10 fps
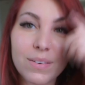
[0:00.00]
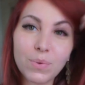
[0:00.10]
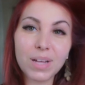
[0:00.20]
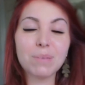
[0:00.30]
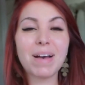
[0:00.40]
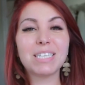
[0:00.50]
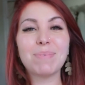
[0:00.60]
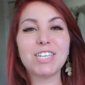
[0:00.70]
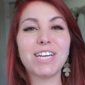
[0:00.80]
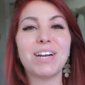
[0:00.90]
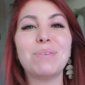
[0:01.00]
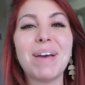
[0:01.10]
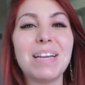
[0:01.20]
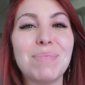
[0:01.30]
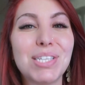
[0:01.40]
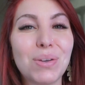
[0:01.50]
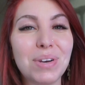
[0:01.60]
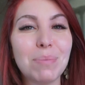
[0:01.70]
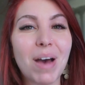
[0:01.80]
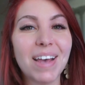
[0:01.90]
Welcome back to my channel. My name is
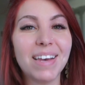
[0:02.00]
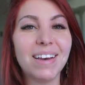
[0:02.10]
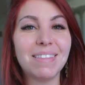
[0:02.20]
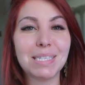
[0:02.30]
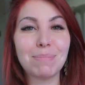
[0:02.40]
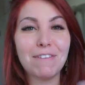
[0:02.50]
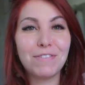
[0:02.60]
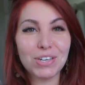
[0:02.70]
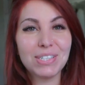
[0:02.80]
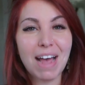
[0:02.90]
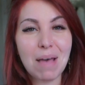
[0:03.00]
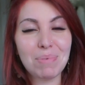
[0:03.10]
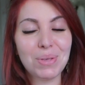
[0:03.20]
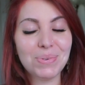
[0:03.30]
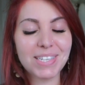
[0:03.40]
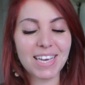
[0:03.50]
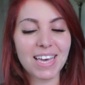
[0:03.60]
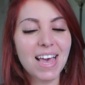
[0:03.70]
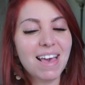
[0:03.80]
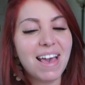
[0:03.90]
Sonya Maya. This is my first time using
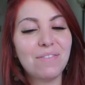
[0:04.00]
a